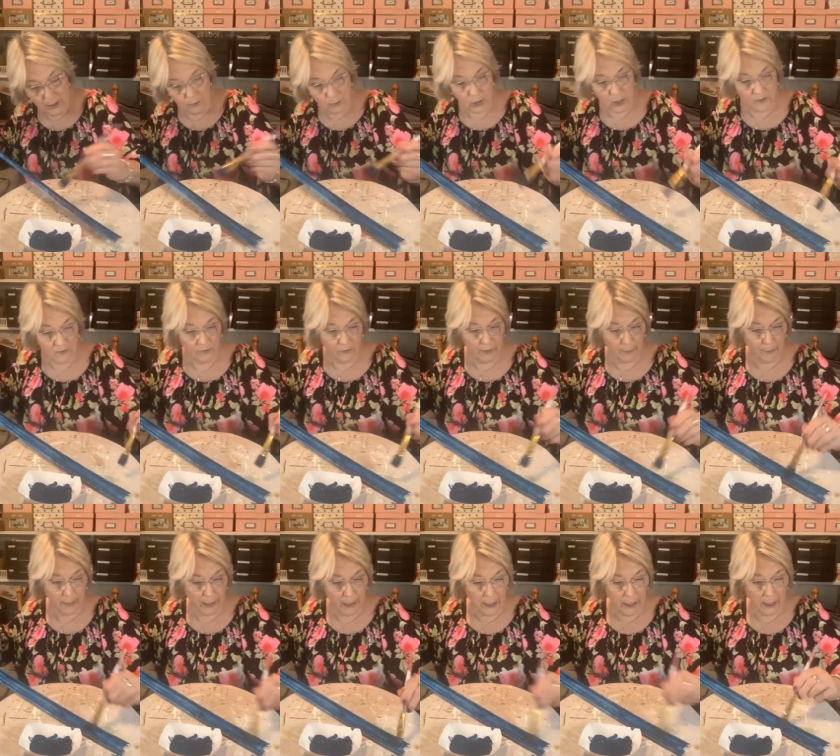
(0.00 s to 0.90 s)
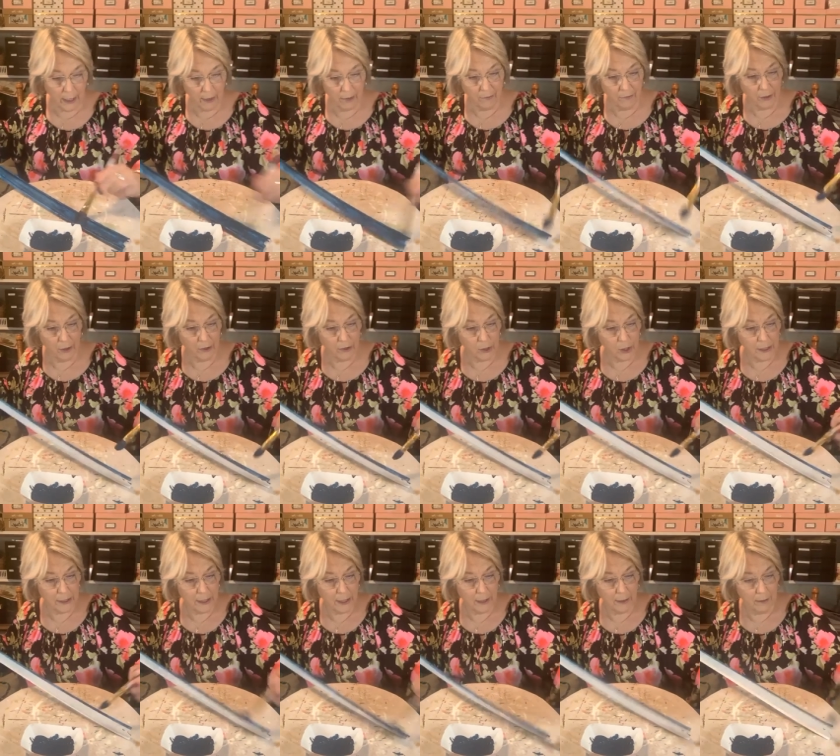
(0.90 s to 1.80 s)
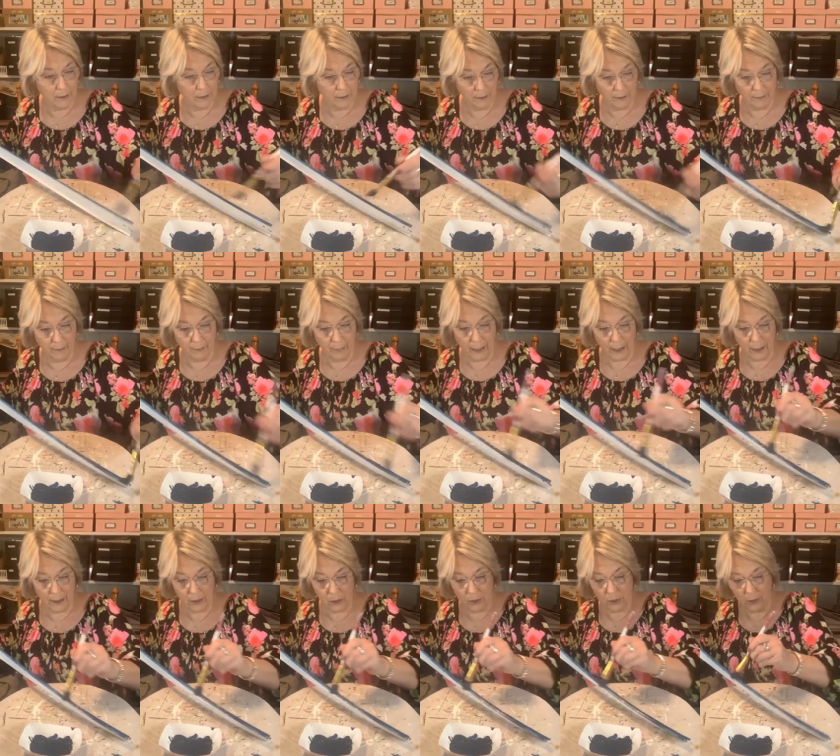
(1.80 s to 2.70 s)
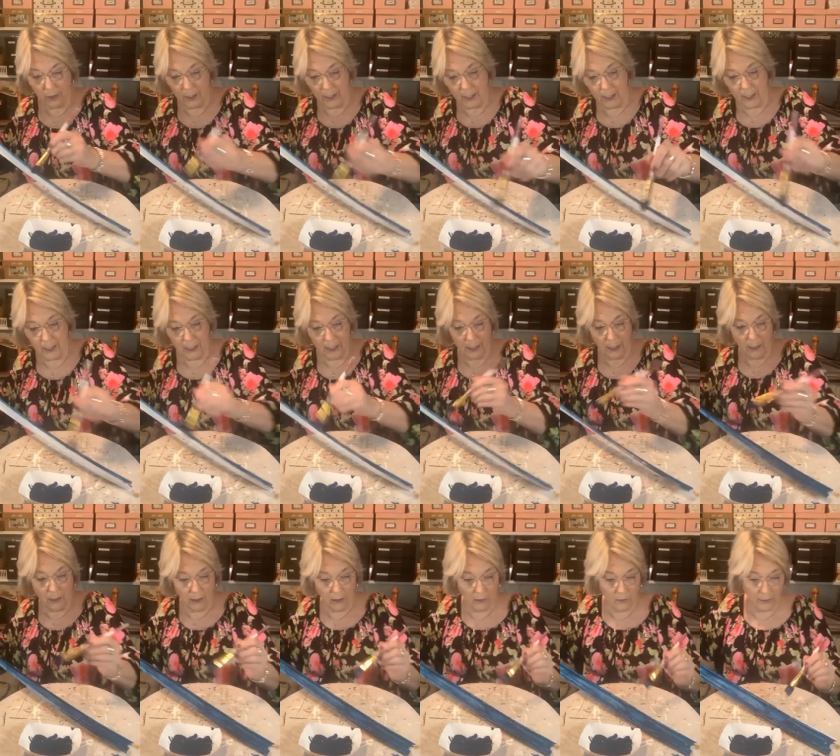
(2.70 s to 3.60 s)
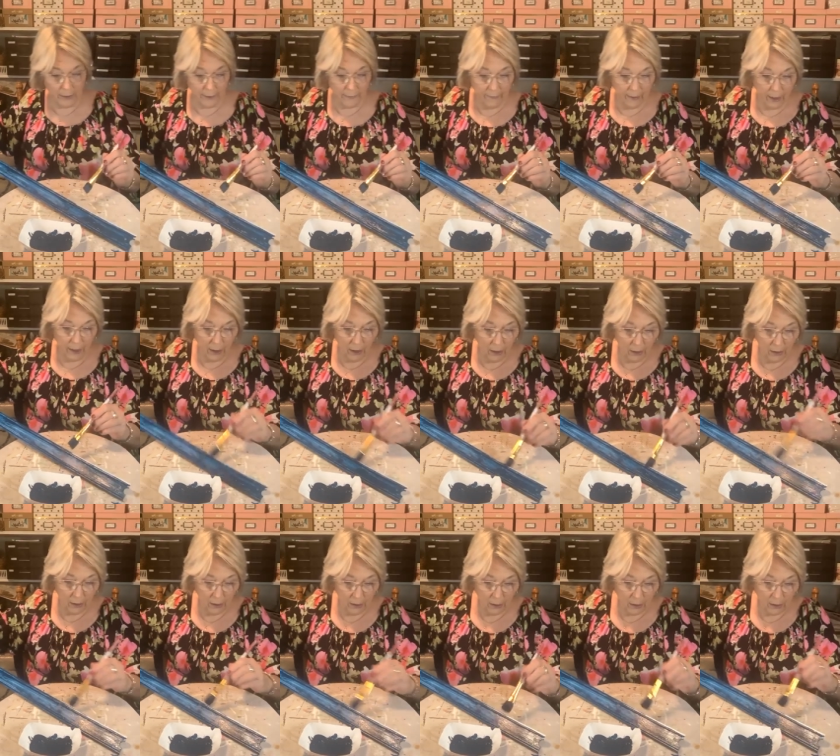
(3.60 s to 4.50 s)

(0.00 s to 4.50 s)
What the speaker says: So I'm just flipping it over and just making sure I get it all in there.